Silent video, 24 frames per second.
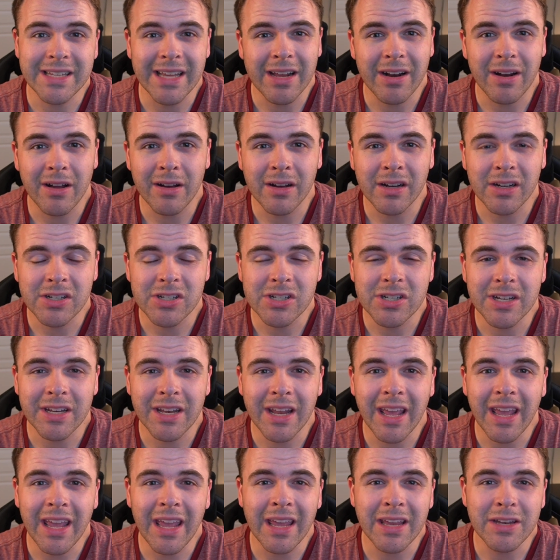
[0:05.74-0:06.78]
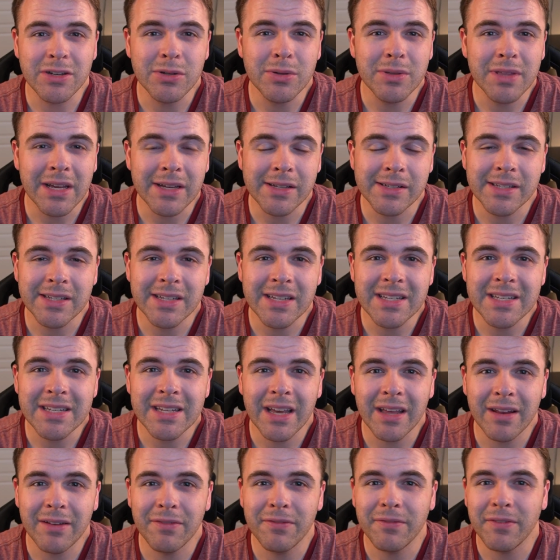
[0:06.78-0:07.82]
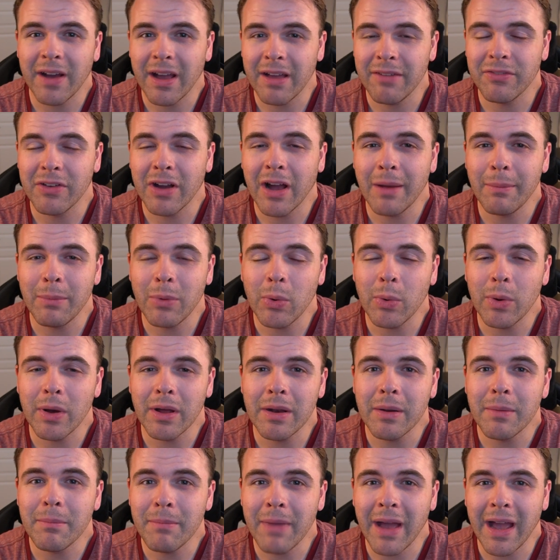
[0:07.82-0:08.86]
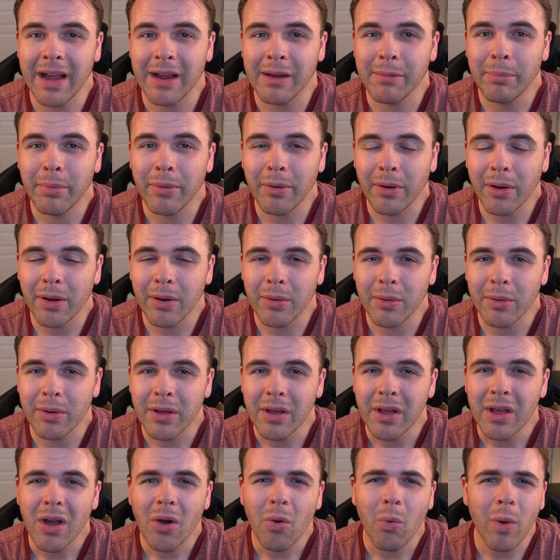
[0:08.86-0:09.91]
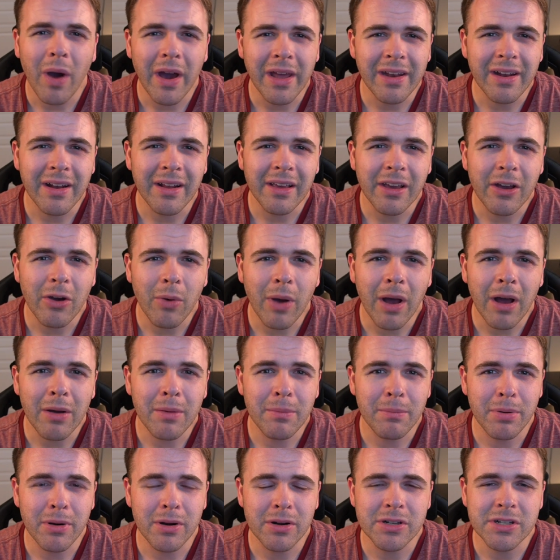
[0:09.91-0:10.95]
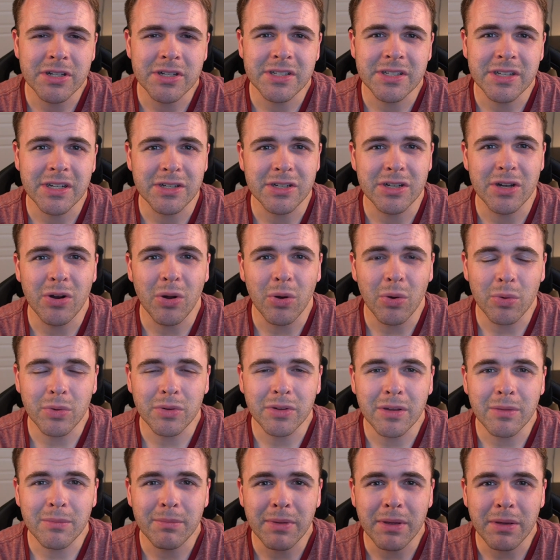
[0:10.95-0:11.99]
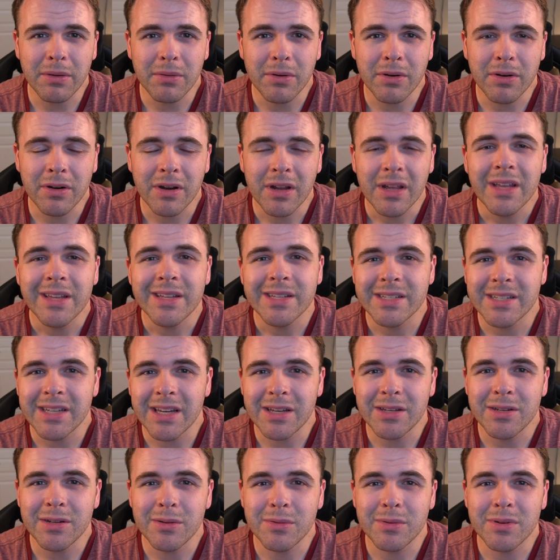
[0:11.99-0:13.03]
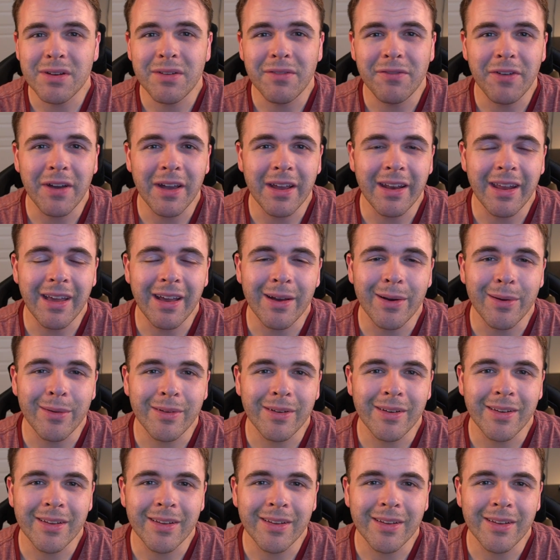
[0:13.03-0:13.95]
at auction a 2010 5.1 Mac Pro. Why did I go out and purchase such an old computer? Stay tuned to find out.